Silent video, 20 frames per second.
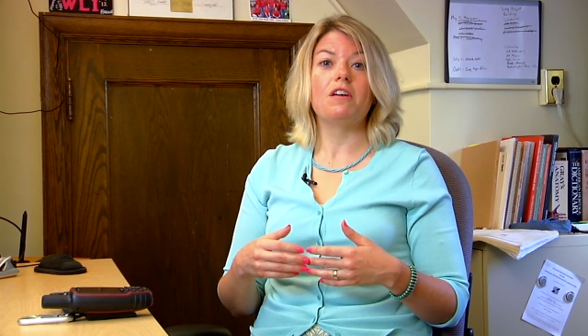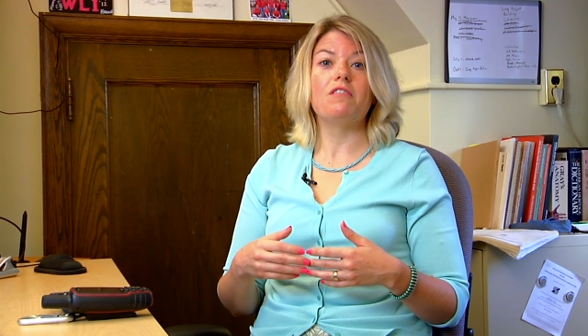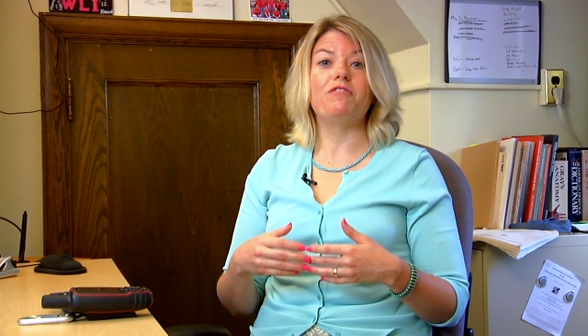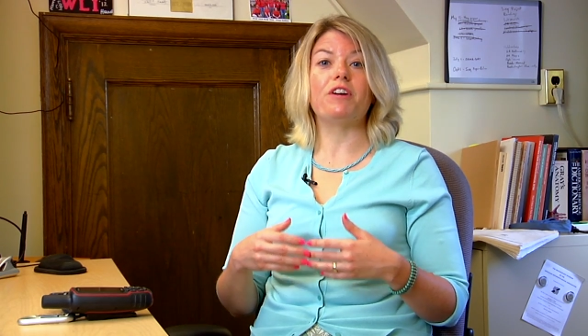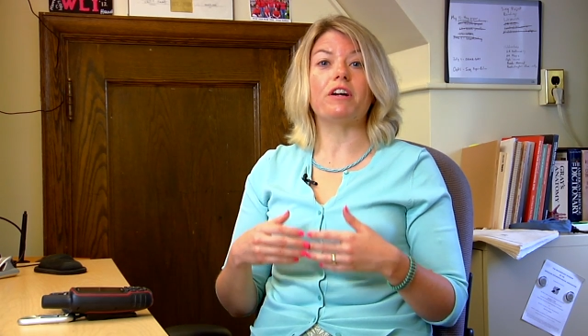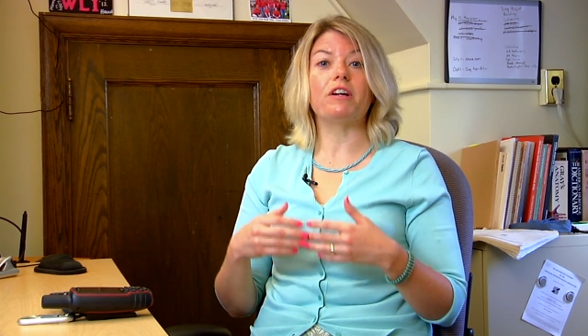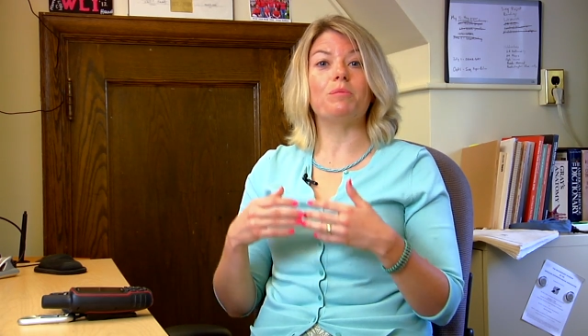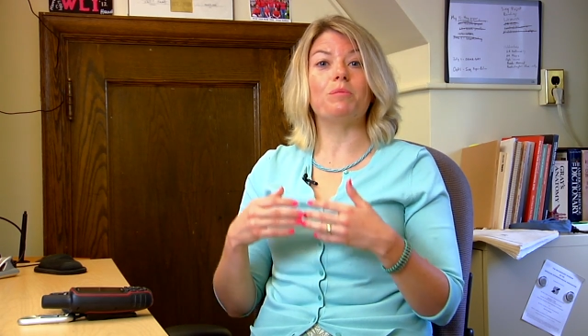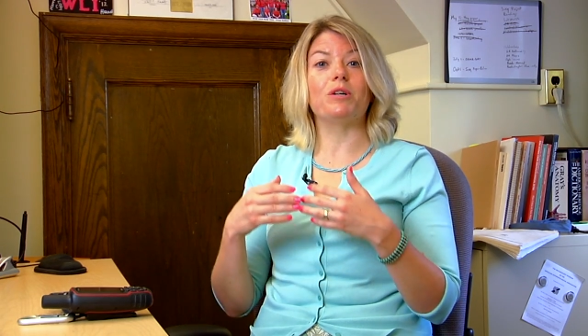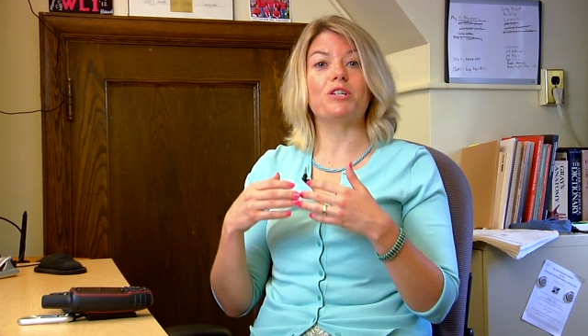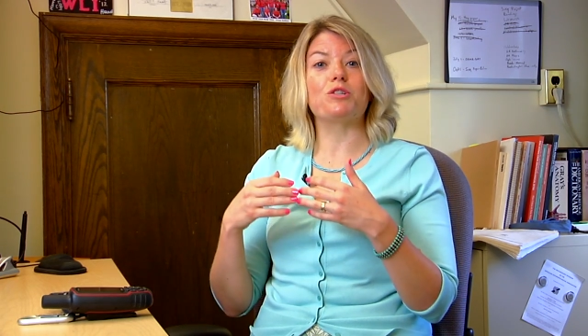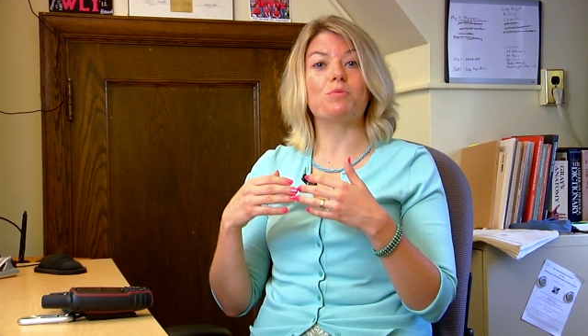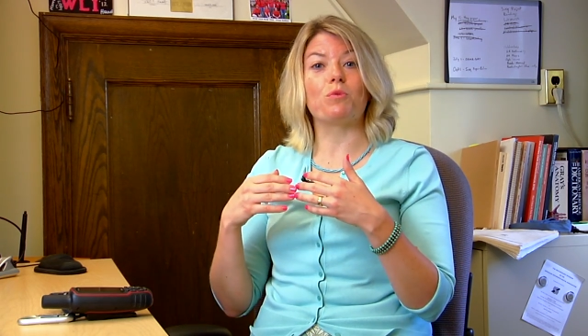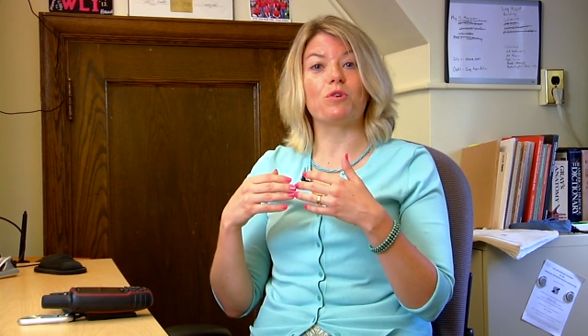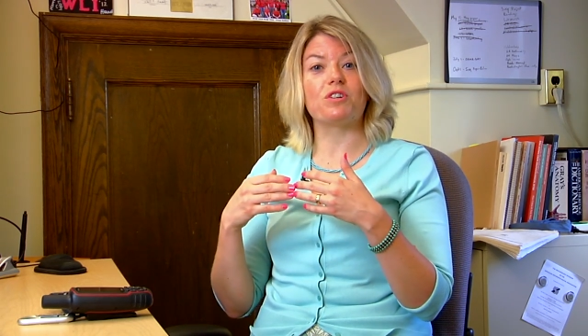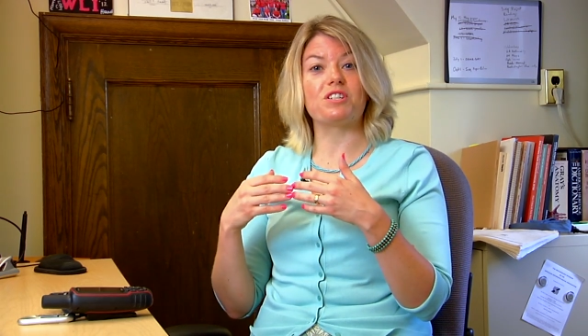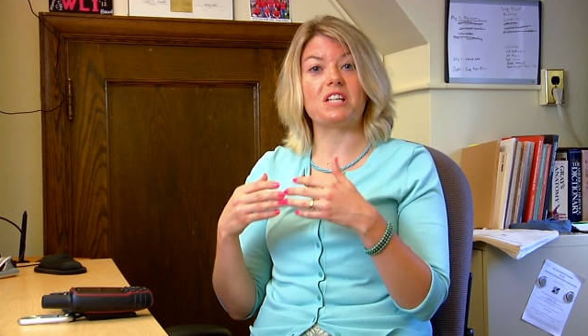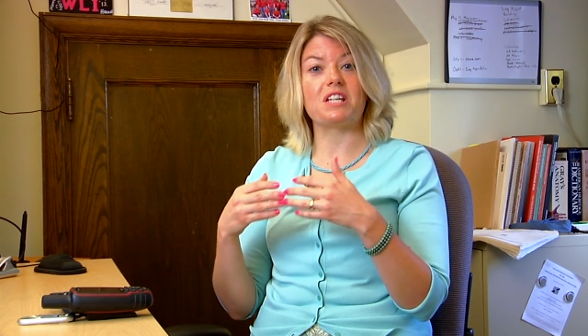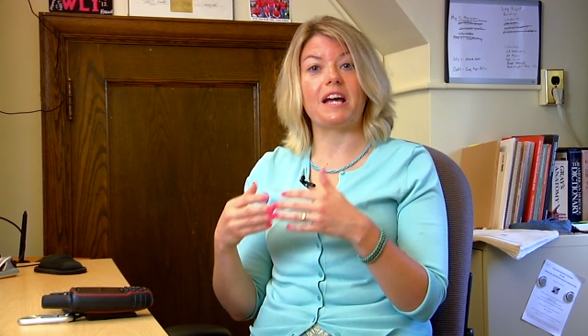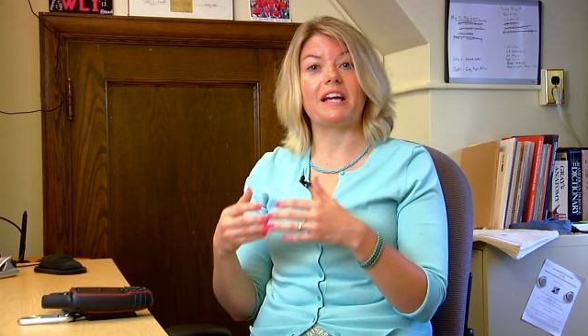very much
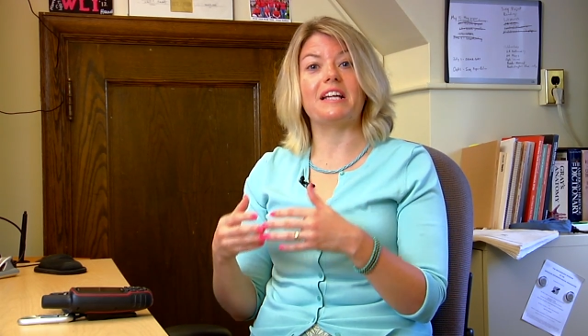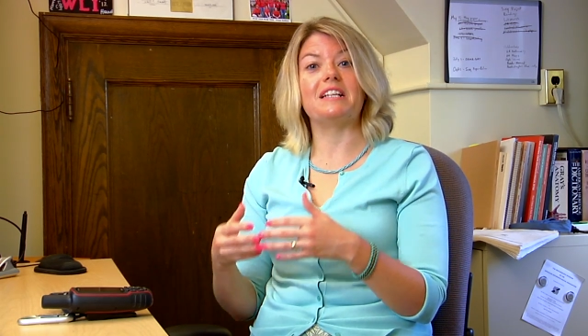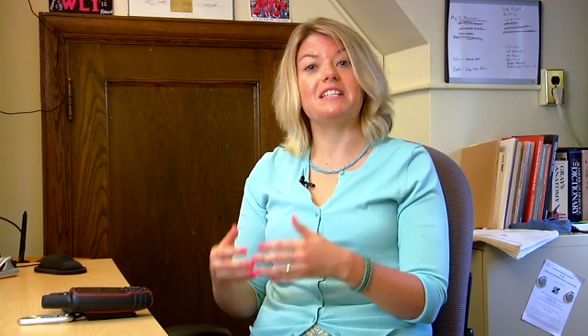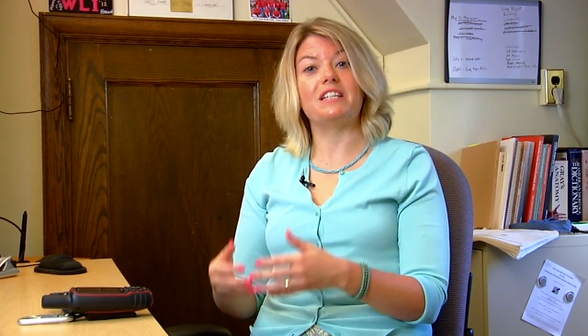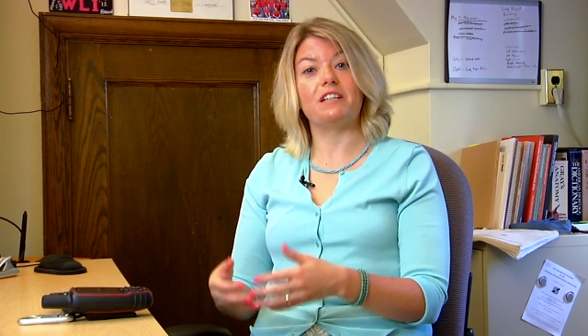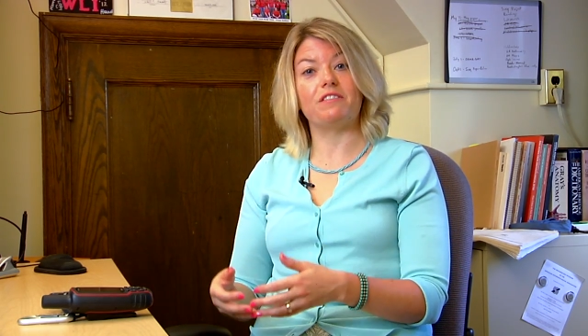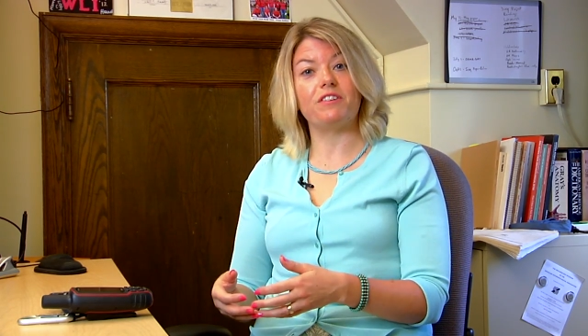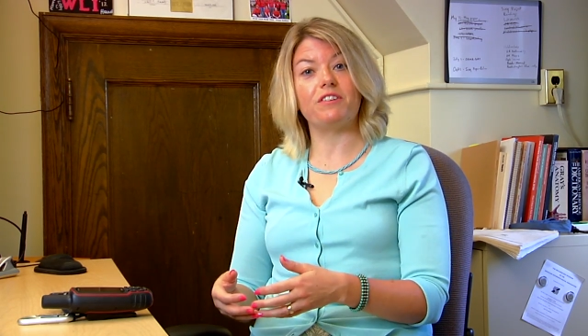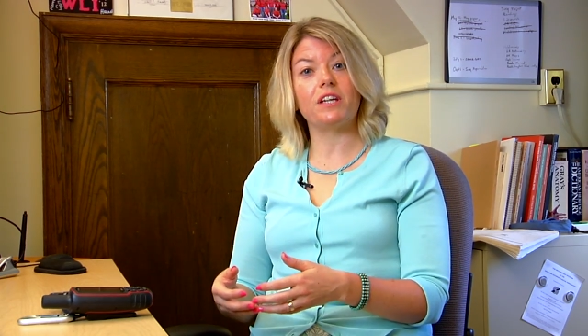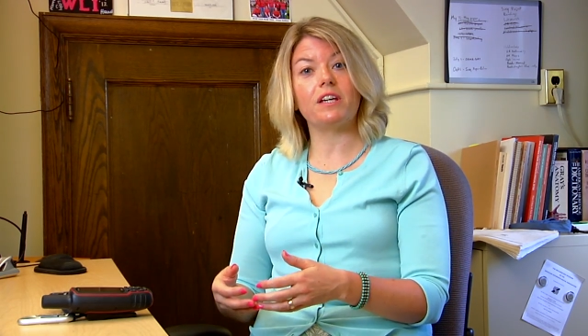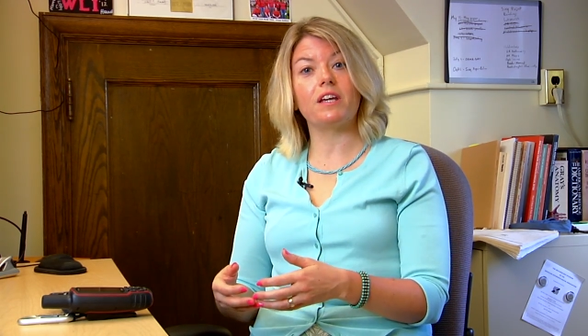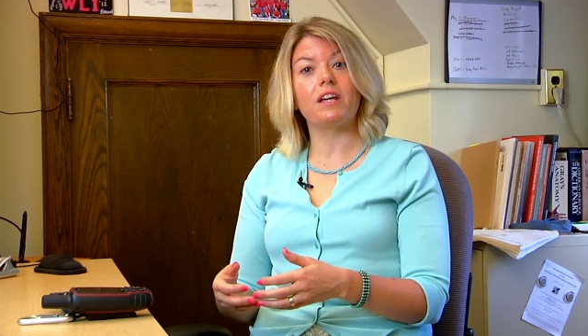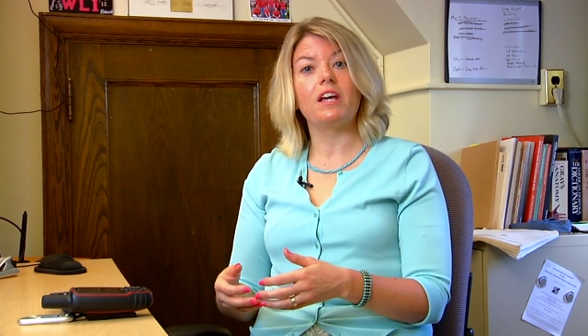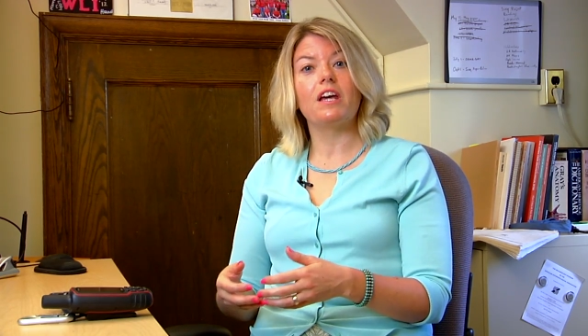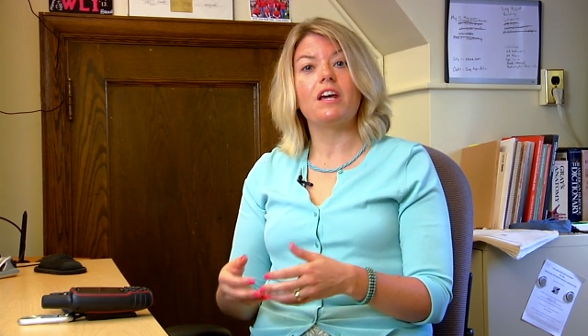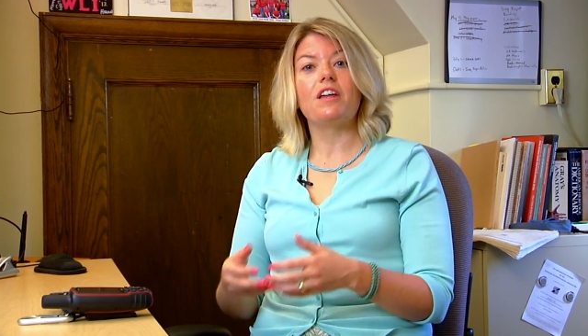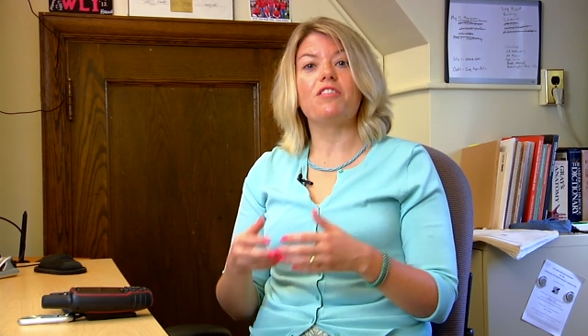more scientific